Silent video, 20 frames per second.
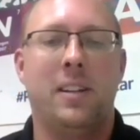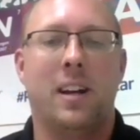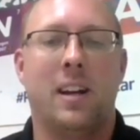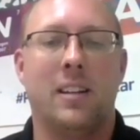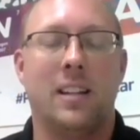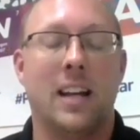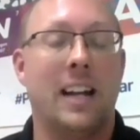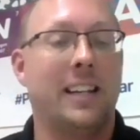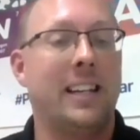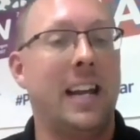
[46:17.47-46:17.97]
A
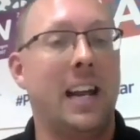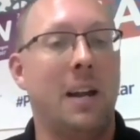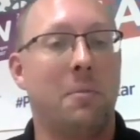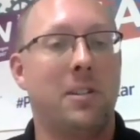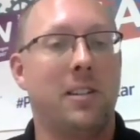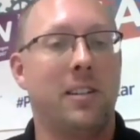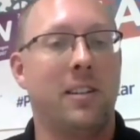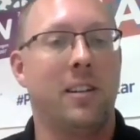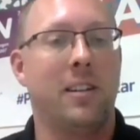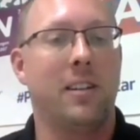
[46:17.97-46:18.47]
lot of
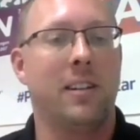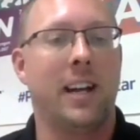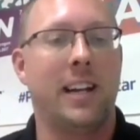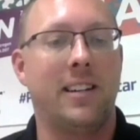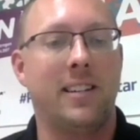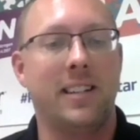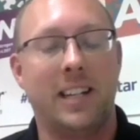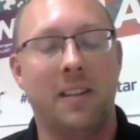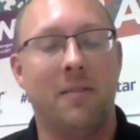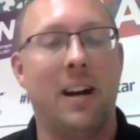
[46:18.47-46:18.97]
camps
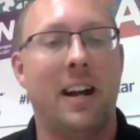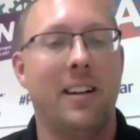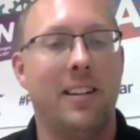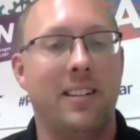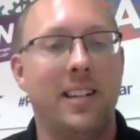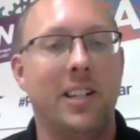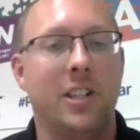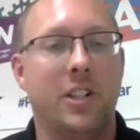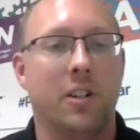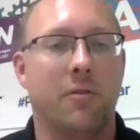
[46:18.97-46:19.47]
like to give out a
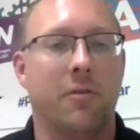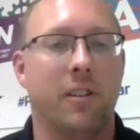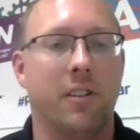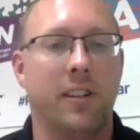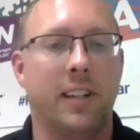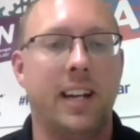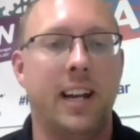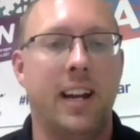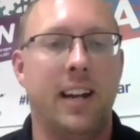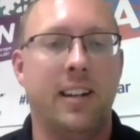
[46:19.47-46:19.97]
t-shirt for
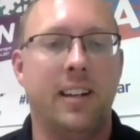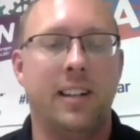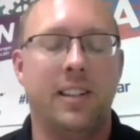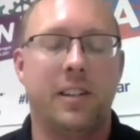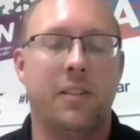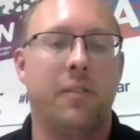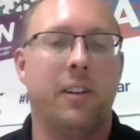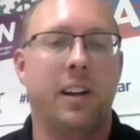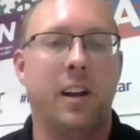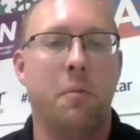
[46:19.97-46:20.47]
their kid, and
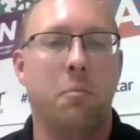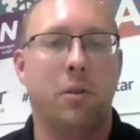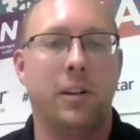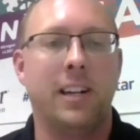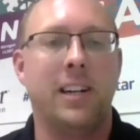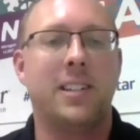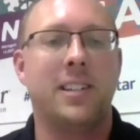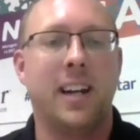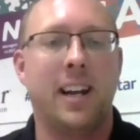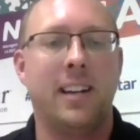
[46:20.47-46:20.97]
it's a pretty
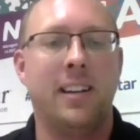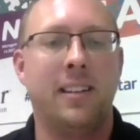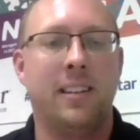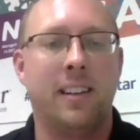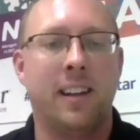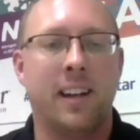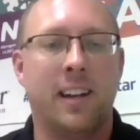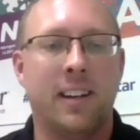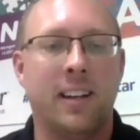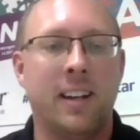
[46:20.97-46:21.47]
exciting
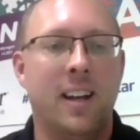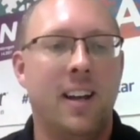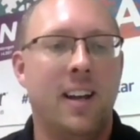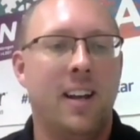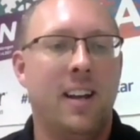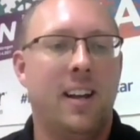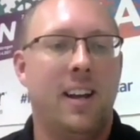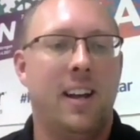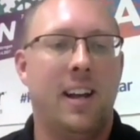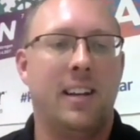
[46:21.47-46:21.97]
thing,
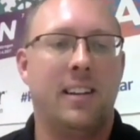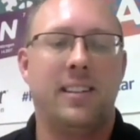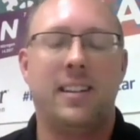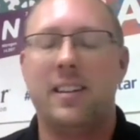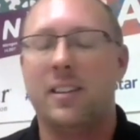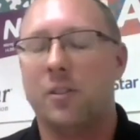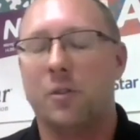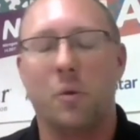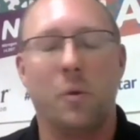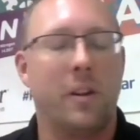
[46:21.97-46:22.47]
and
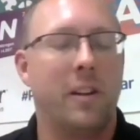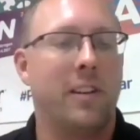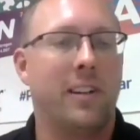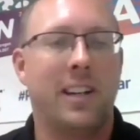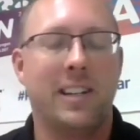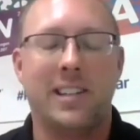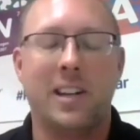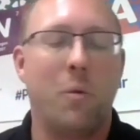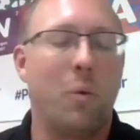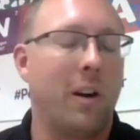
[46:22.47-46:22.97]

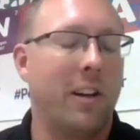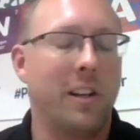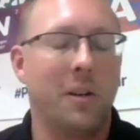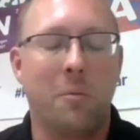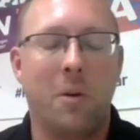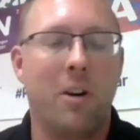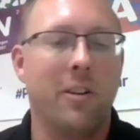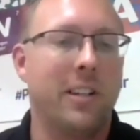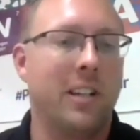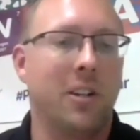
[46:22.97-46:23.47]
because they wear
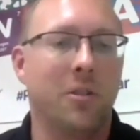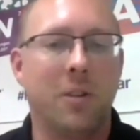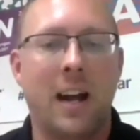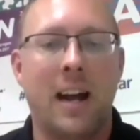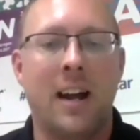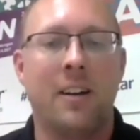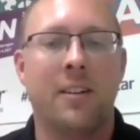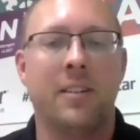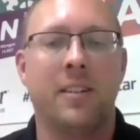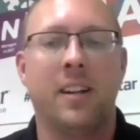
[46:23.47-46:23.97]
them all year
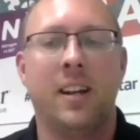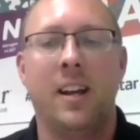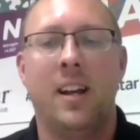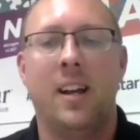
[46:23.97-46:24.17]
round.